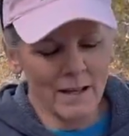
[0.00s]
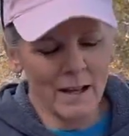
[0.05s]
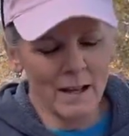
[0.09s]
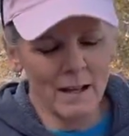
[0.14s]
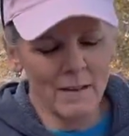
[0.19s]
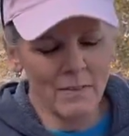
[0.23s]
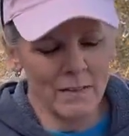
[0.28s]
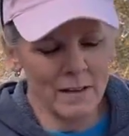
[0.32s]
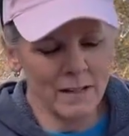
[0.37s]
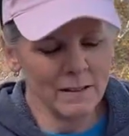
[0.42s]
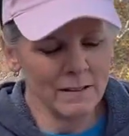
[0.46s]

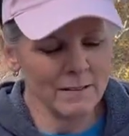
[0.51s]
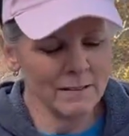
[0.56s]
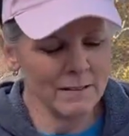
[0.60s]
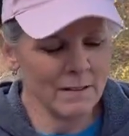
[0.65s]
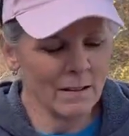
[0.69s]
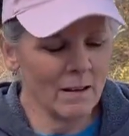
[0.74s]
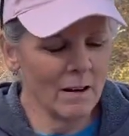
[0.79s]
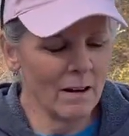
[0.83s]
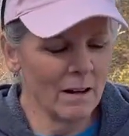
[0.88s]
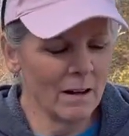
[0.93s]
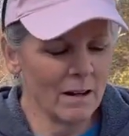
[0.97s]
these
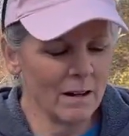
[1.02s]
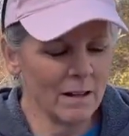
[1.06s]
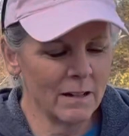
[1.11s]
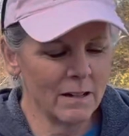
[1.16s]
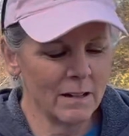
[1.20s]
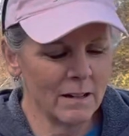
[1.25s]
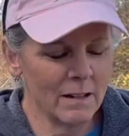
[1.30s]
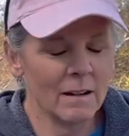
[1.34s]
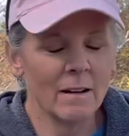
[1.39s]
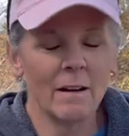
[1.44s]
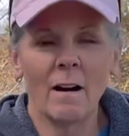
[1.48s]

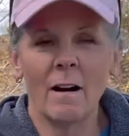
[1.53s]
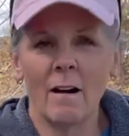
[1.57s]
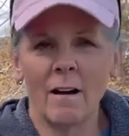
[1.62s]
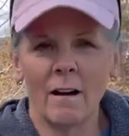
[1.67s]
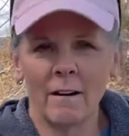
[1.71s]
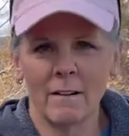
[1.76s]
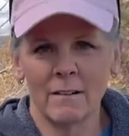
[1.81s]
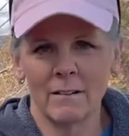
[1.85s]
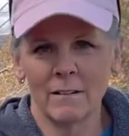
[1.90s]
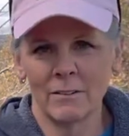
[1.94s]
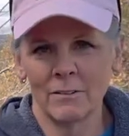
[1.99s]
are
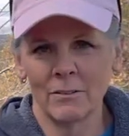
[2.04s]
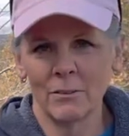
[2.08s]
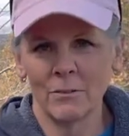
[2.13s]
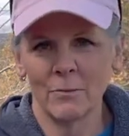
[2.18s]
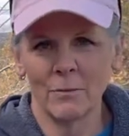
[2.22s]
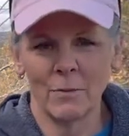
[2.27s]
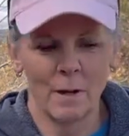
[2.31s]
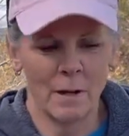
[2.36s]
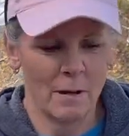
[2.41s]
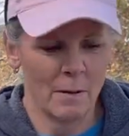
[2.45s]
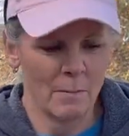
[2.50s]
augers
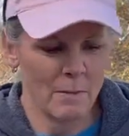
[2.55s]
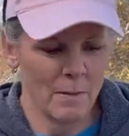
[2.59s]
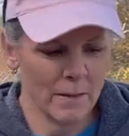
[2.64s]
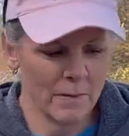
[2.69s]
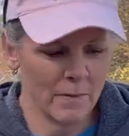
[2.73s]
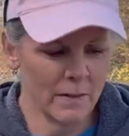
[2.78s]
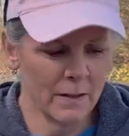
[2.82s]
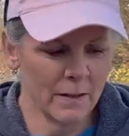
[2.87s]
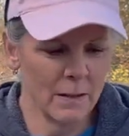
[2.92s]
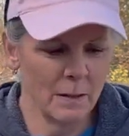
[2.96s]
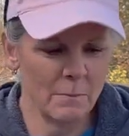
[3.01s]
from
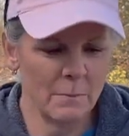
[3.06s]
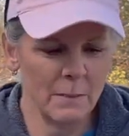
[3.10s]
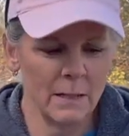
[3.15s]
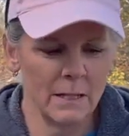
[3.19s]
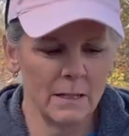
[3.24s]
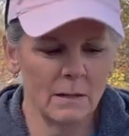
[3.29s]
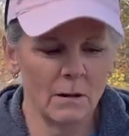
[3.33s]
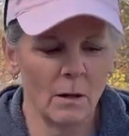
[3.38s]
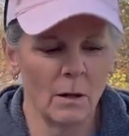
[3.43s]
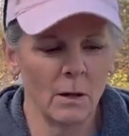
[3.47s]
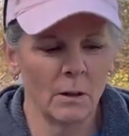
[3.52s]
the
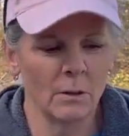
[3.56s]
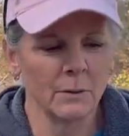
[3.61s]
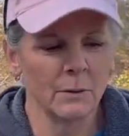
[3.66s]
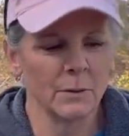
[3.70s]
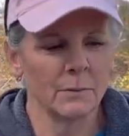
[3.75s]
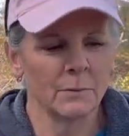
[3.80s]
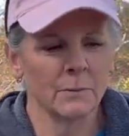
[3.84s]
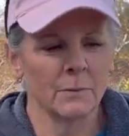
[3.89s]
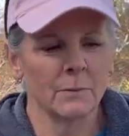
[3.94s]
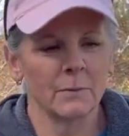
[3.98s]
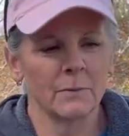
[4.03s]
company called
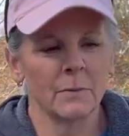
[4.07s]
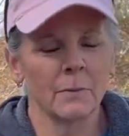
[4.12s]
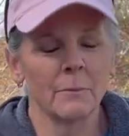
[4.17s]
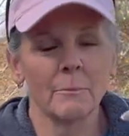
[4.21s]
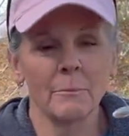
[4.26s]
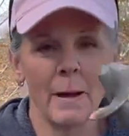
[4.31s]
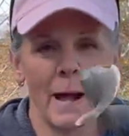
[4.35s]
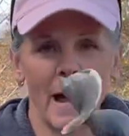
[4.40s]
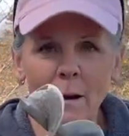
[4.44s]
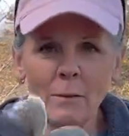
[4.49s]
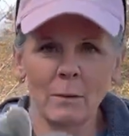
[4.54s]

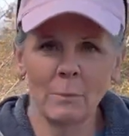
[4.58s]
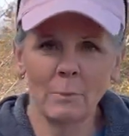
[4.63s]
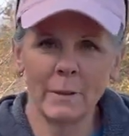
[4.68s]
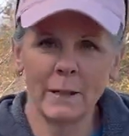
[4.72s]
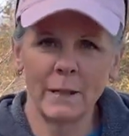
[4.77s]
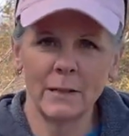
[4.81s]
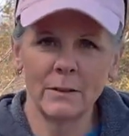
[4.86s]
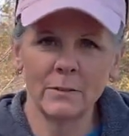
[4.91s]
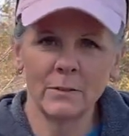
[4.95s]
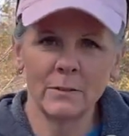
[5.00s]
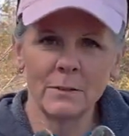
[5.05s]
Power
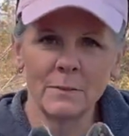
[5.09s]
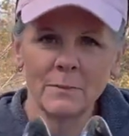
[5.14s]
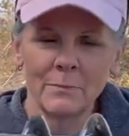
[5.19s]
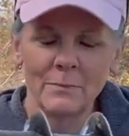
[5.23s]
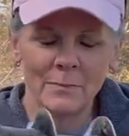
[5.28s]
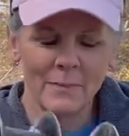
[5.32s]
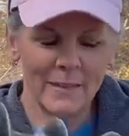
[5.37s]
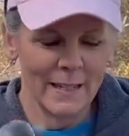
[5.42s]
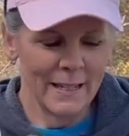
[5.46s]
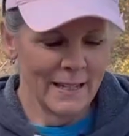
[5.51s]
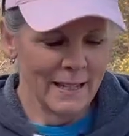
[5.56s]
Planter,
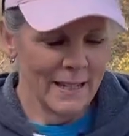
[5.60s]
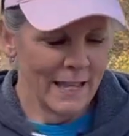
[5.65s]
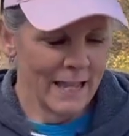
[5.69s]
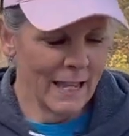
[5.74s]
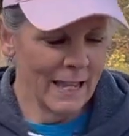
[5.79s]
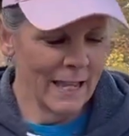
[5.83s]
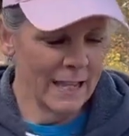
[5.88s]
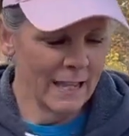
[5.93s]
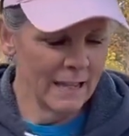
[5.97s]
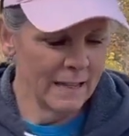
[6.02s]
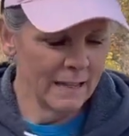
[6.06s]

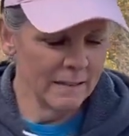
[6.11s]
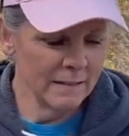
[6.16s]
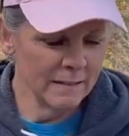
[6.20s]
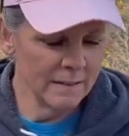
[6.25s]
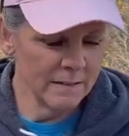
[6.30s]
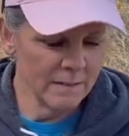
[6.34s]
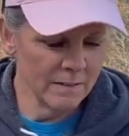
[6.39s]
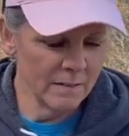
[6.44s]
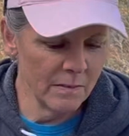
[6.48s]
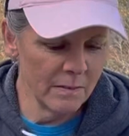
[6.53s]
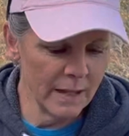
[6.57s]

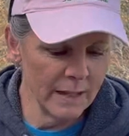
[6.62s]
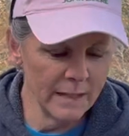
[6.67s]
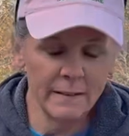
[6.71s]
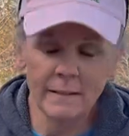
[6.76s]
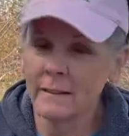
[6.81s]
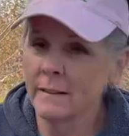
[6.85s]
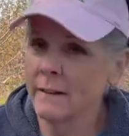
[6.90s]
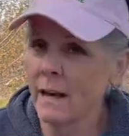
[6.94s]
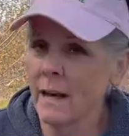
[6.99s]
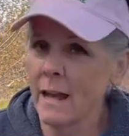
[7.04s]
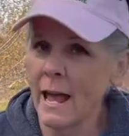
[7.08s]
and they
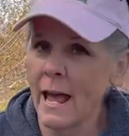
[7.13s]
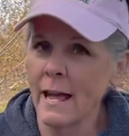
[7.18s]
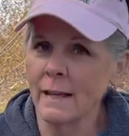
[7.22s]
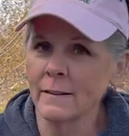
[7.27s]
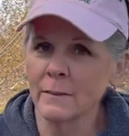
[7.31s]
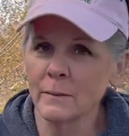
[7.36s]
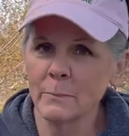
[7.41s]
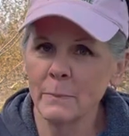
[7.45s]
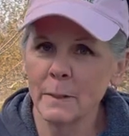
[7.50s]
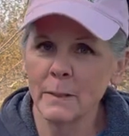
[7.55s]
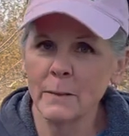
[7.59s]
did not
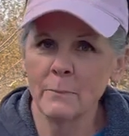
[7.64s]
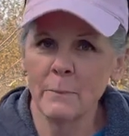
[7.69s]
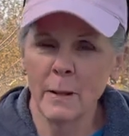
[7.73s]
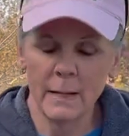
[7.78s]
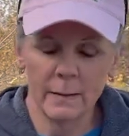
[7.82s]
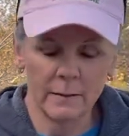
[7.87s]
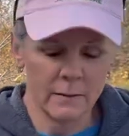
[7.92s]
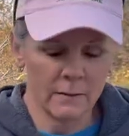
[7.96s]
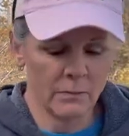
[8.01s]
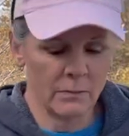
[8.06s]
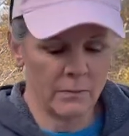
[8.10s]
ask me to
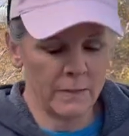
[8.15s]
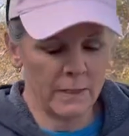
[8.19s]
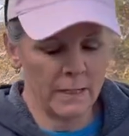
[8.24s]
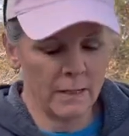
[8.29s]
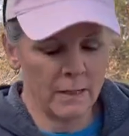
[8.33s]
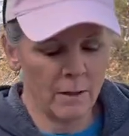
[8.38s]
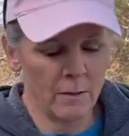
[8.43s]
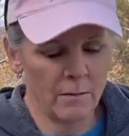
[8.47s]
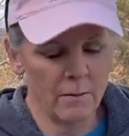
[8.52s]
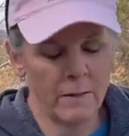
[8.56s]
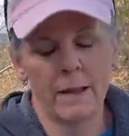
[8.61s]
make this
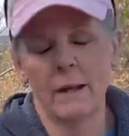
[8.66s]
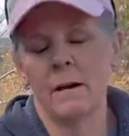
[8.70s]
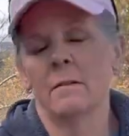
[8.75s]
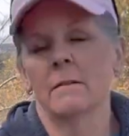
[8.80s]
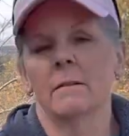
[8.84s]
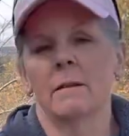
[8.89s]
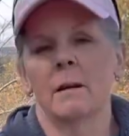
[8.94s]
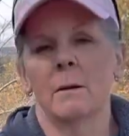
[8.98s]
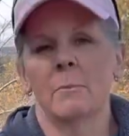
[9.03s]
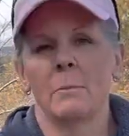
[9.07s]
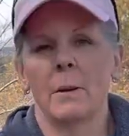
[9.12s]
video. They
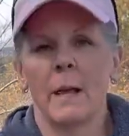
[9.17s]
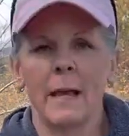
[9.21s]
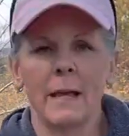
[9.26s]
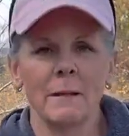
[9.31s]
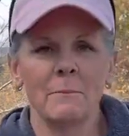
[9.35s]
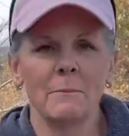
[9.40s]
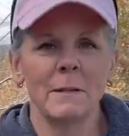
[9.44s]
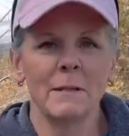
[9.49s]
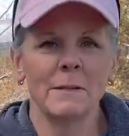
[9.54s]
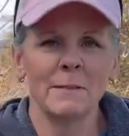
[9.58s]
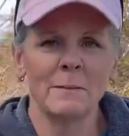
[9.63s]
are not
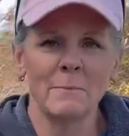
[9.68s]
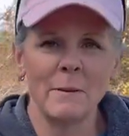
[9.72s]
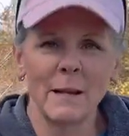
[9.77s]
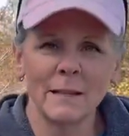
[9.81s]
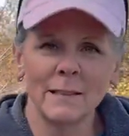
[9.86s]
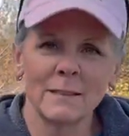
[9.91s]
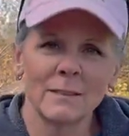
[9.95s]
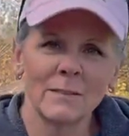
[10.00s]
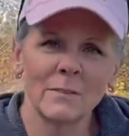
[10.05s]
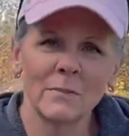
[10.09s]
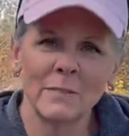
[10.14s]
paying me to
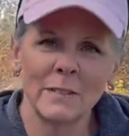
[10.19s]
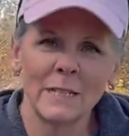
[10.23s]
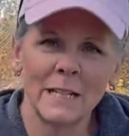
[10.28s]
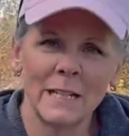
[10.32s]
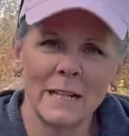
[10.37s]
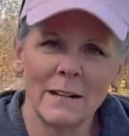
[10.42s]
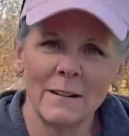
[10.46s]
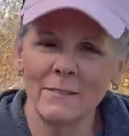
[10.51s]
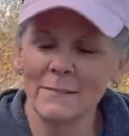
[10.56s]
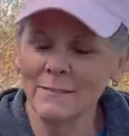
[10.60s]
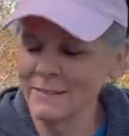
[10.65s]
make this
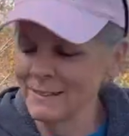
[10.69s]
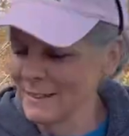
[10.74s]
video.